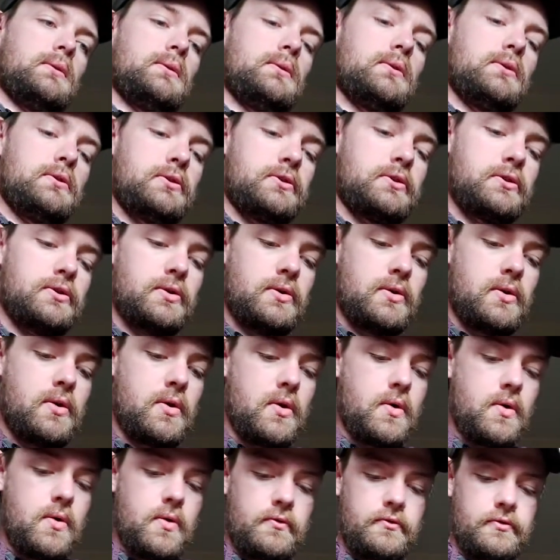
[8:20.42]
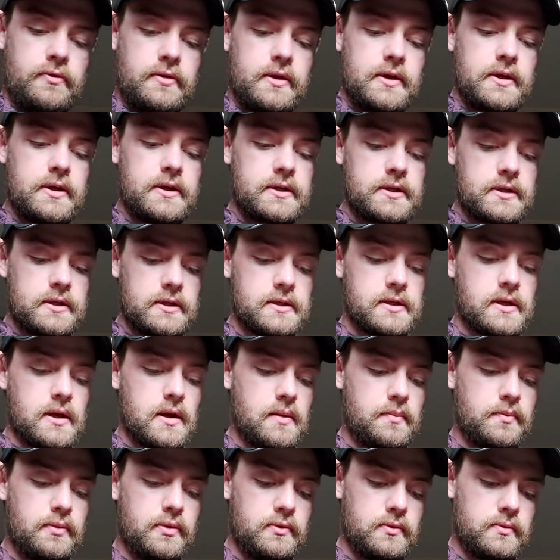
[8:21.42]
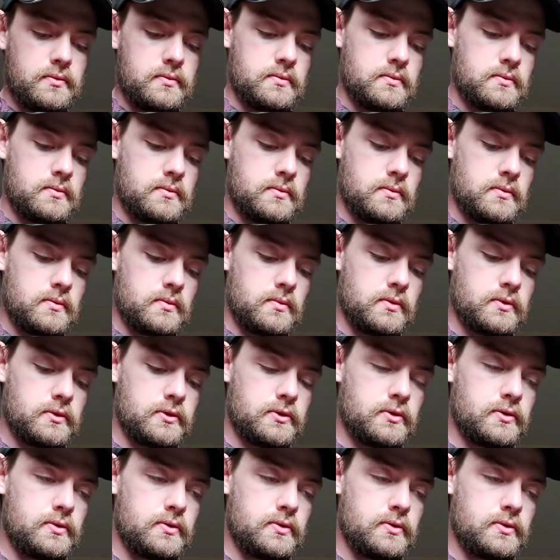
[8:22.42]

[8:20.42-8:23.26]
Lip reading: So for this example, we'll